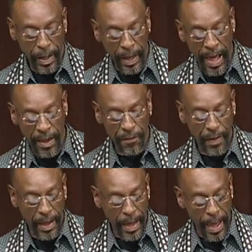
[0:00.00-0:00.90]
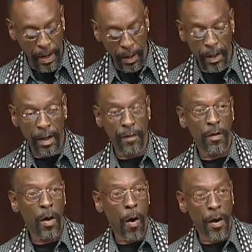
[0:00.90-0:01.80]
Life and love
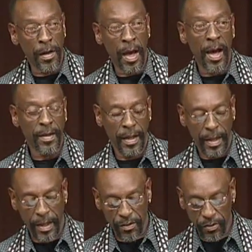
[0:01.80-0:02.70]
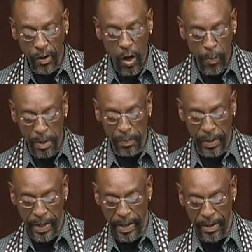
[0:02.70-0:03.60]
are not installment
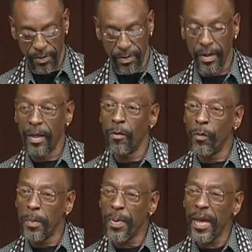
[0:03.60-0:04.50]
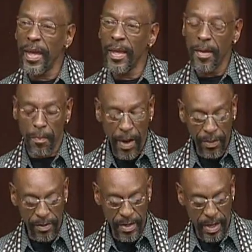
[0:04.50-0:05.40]
plans. We pay by
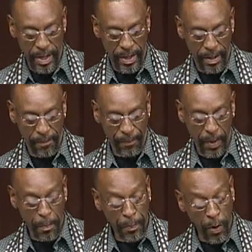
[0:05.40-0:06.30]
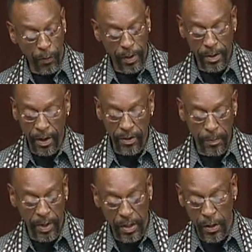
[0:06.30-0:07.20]
the day. Both nothing
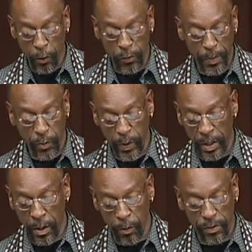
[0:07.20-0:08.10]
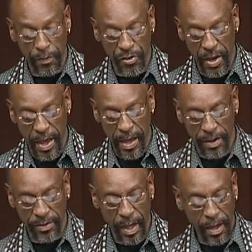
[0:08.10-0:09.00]
but notes between notes of
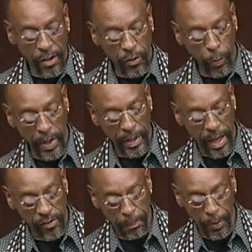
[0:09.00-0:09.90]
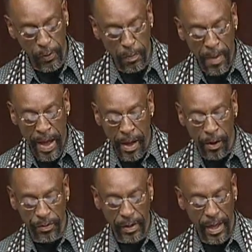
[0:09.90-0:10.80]
jazz, sweet as blue
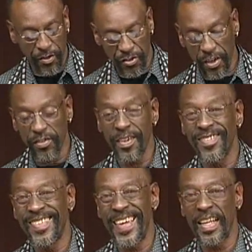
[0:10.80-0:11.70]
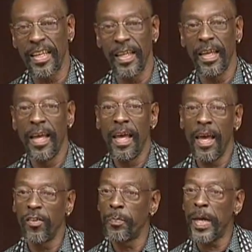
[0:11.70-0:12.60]
miles and just as deadly
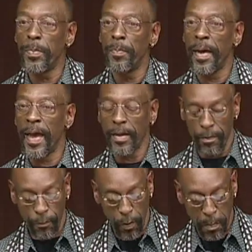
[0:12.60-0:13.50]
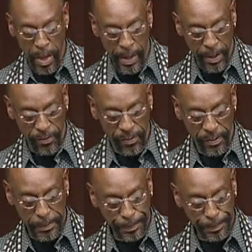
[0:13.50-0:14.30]
as paperback romance.